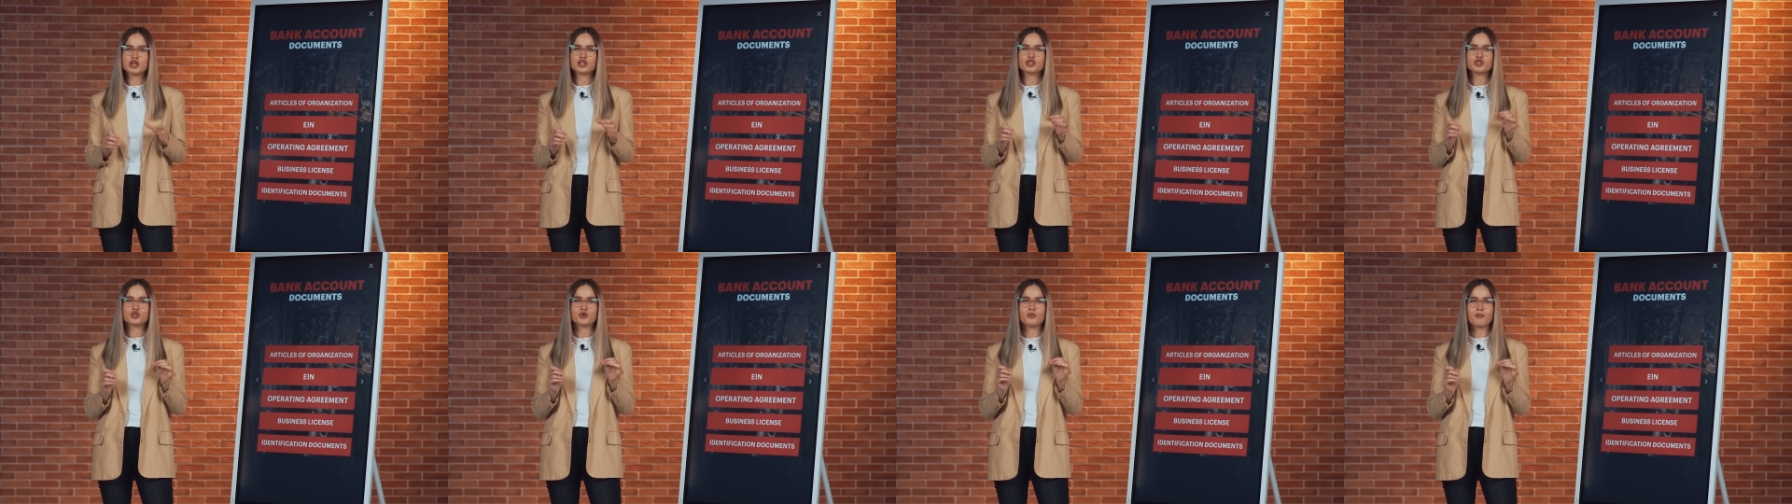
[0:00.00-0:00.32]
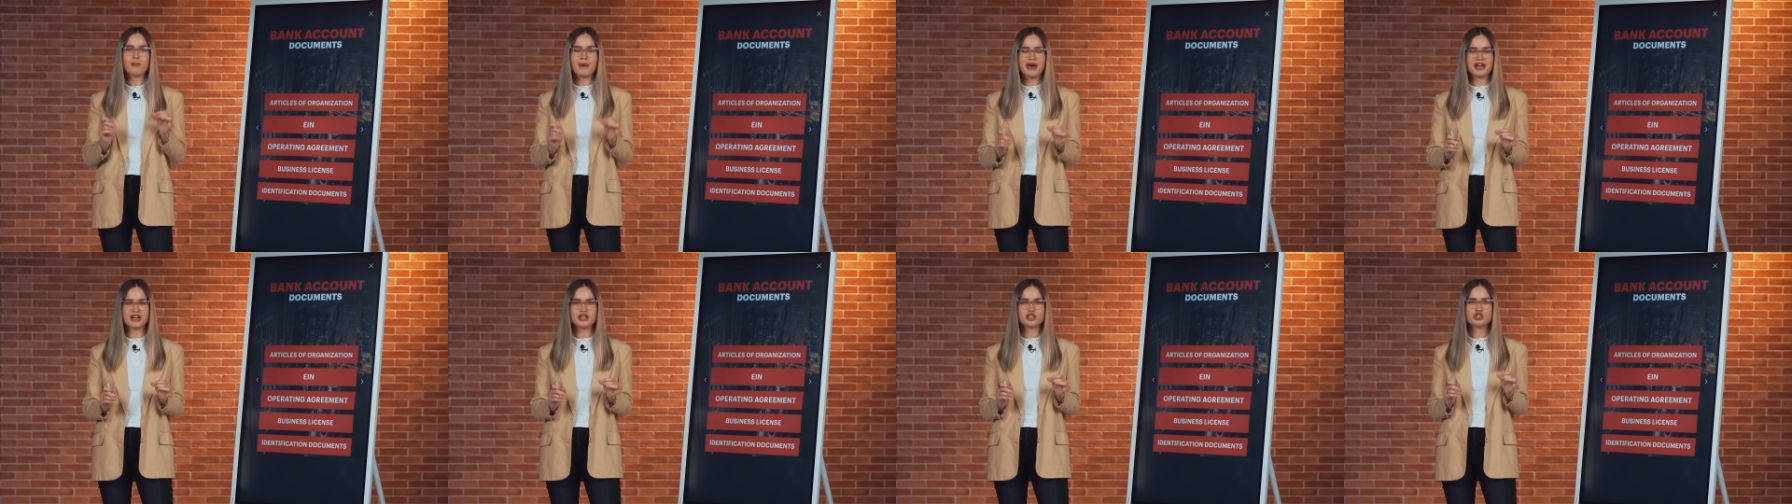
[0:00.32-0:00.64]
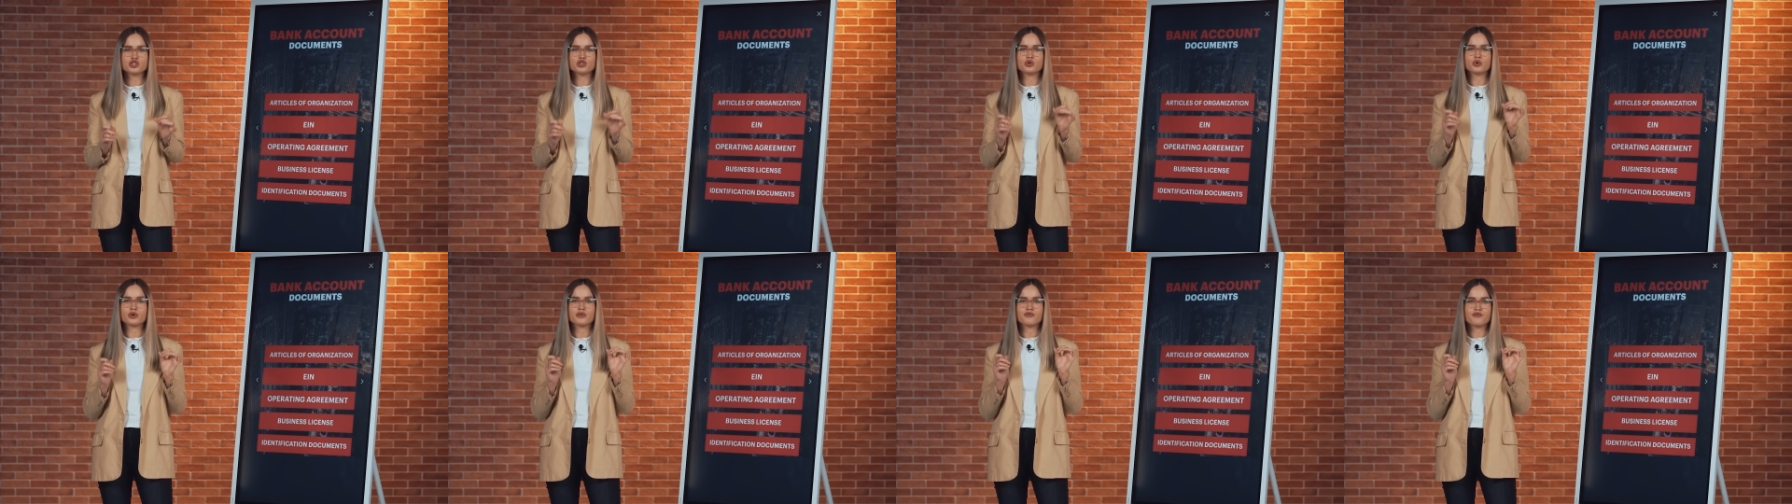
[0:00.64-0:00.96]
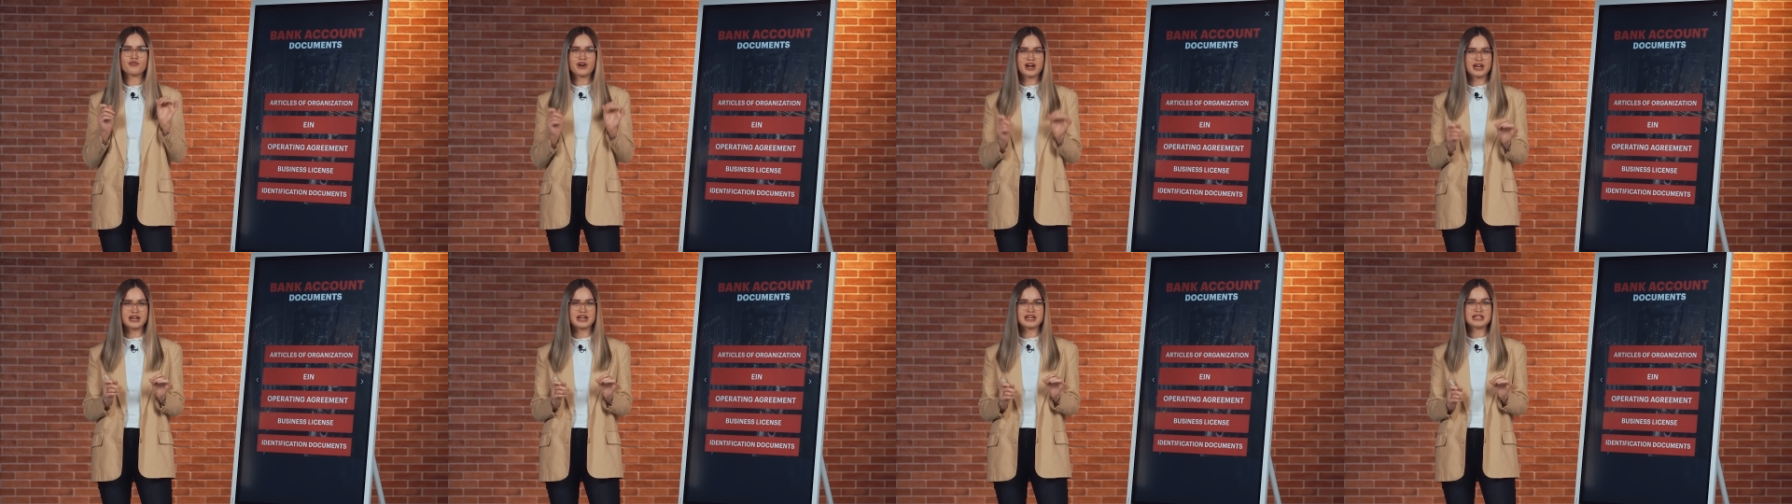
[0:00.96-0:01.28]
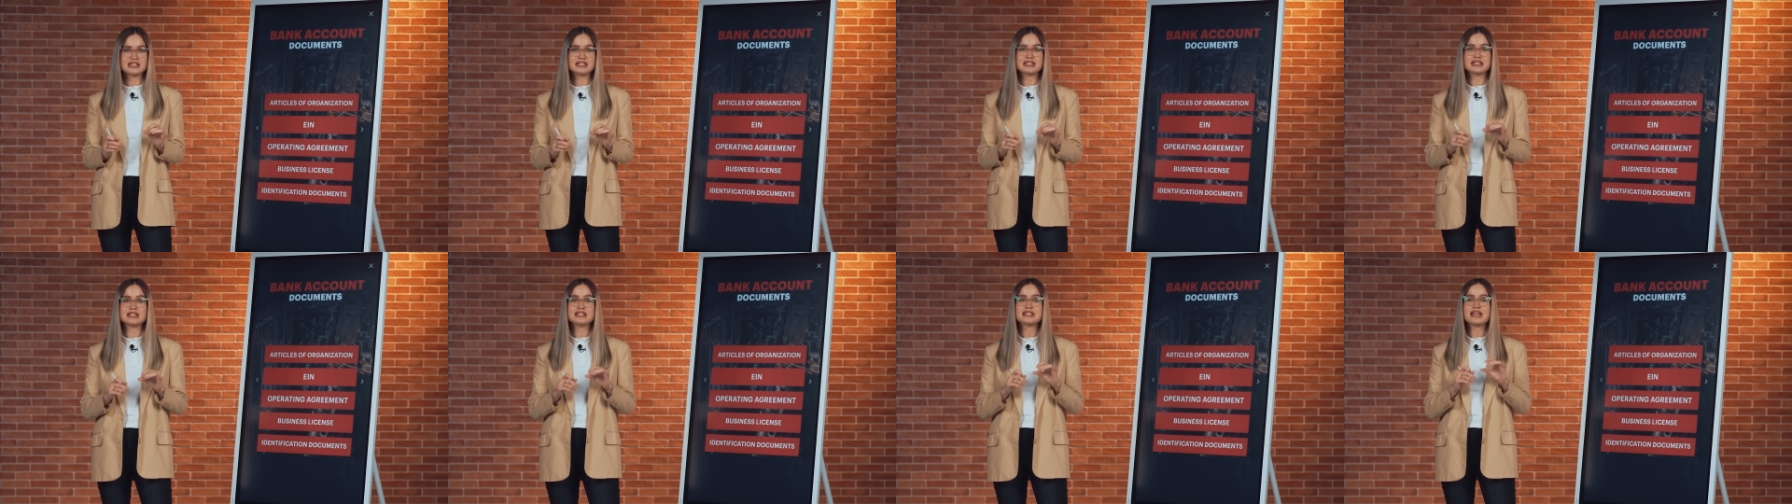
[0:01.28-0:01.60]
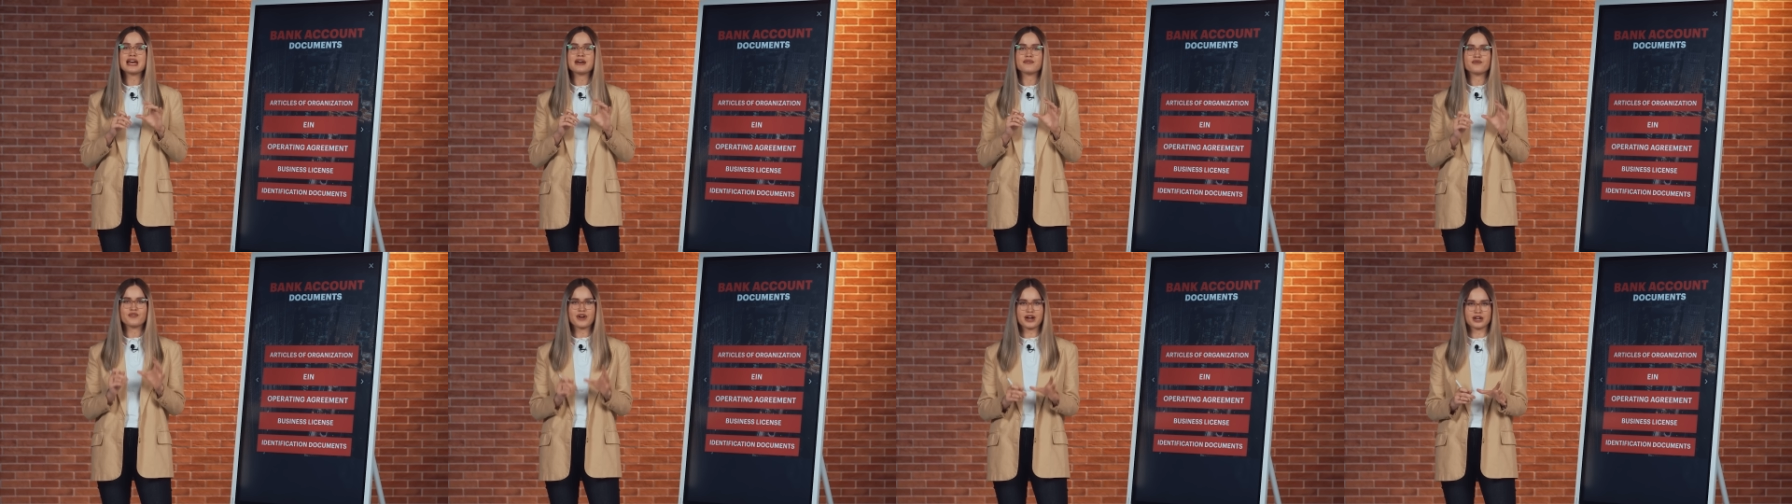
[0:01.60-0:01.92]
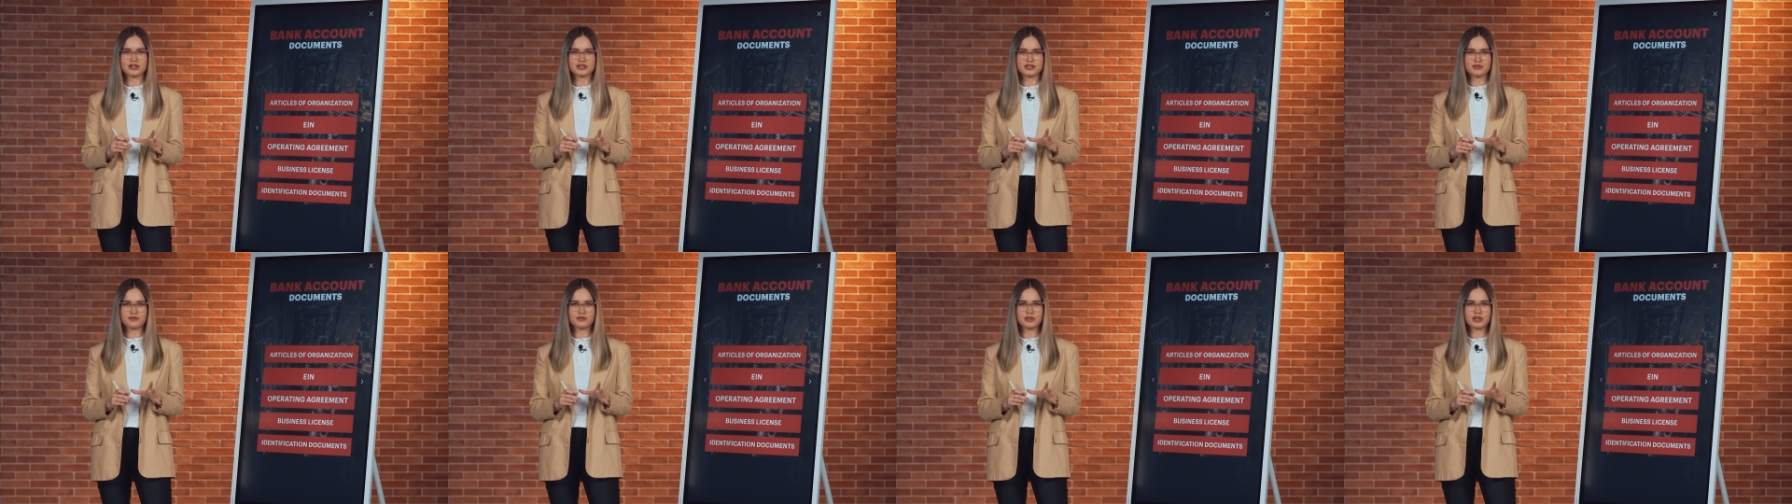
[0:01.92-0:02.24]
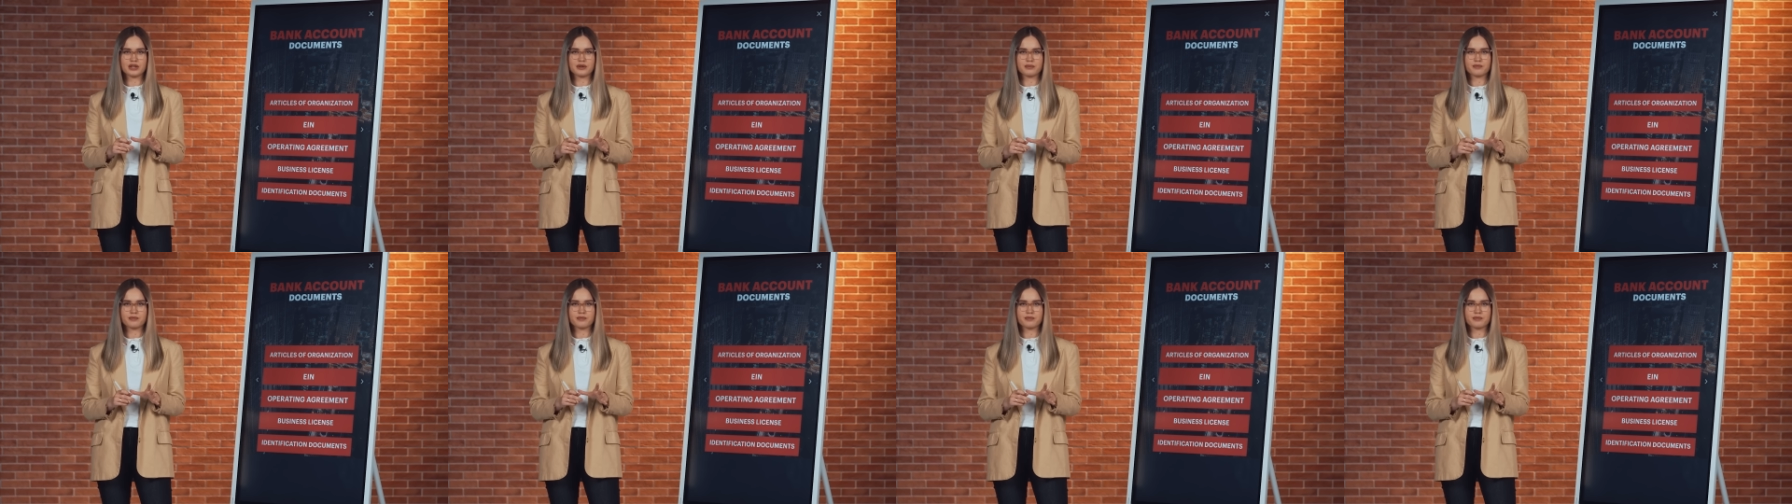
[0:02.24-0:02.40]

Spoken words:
to manage your finances effectively.